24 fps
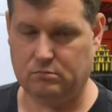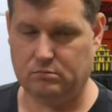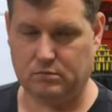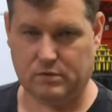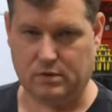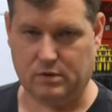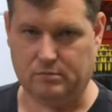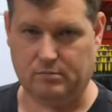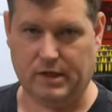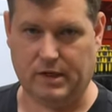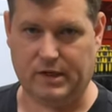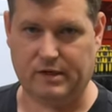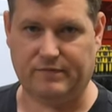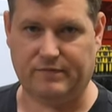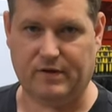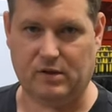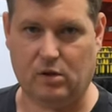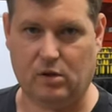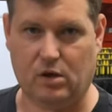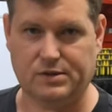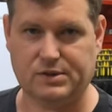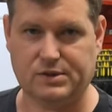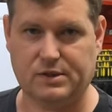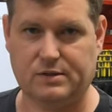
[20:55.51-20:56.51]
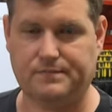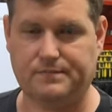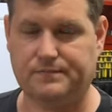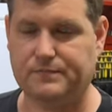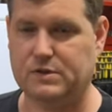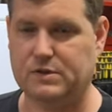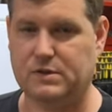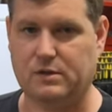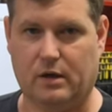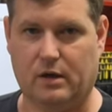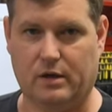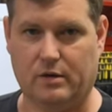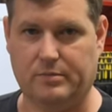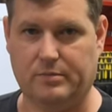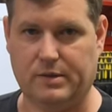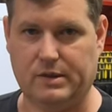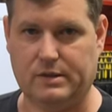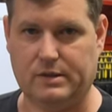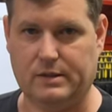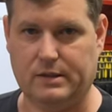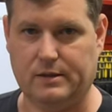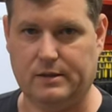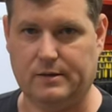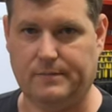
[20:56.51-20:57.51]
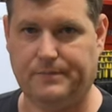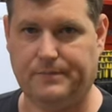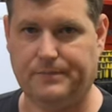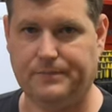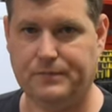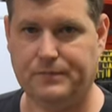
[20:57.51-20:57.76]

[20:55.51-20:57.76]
didn't mind if I lost it. It's not a big deal.